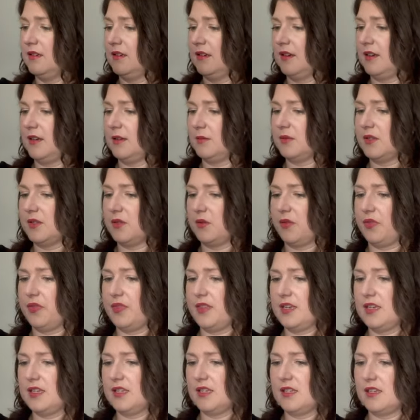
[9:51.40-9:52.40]
Um, so
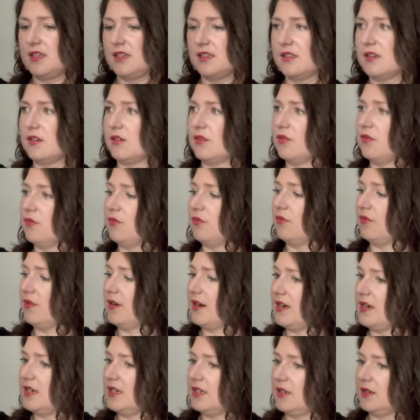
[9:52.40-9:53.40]
this is a
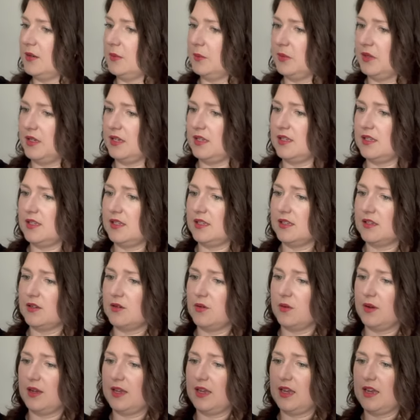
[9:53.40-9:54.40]
great piece
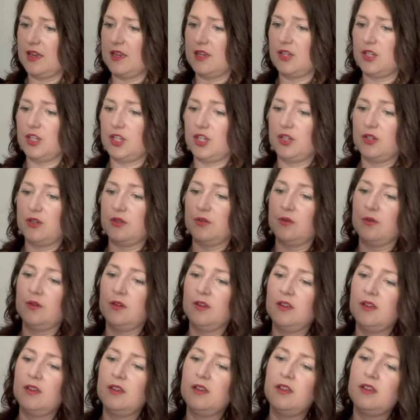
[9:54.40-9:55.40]
going
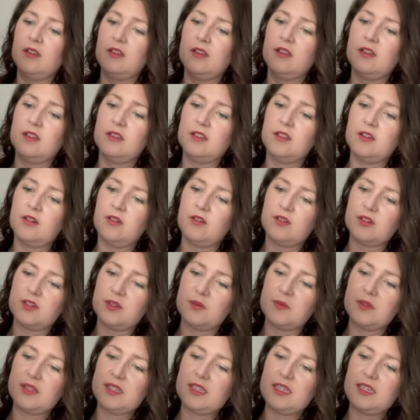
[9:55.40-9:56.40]
into the
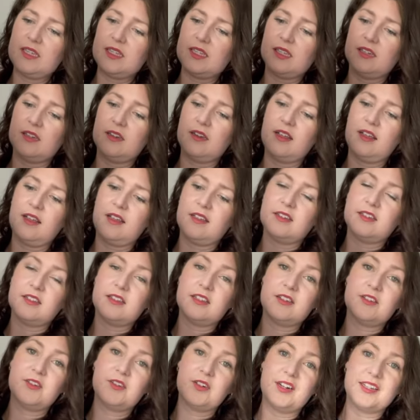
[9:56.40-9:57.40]
autumn season and
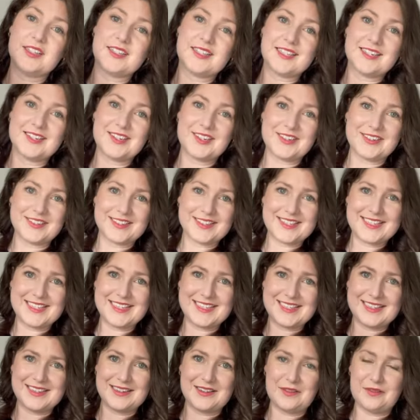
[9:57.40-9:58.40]
the transitional
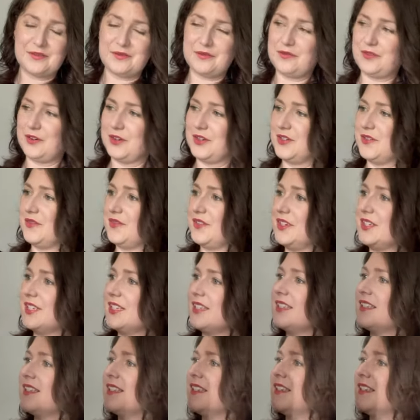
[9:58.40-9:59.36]
season in front of us.